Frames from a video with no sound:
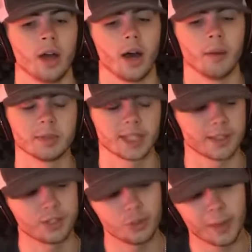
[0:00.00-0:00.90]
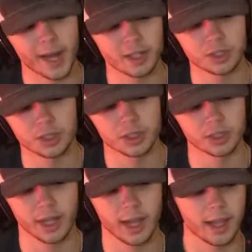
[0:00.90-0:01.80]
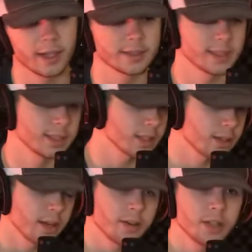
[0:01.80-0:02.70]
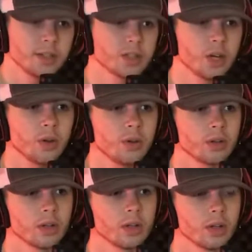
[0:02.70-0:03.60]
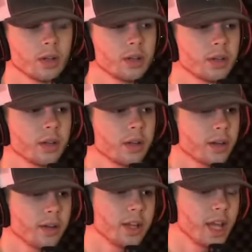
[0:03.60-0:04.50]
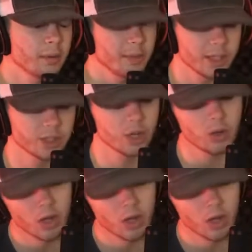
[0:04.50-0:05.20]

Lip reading: It's got two boxers, and it says the Underground Knee show, or the Underground Knee MMA show,